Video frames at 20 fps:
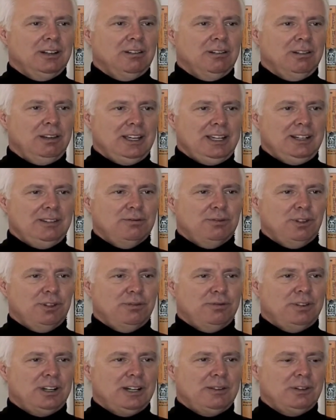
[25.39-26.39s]
late for the
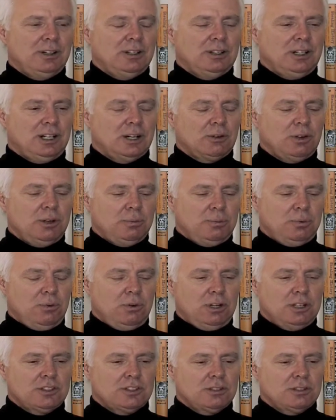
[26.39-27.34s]
5 o'clock report.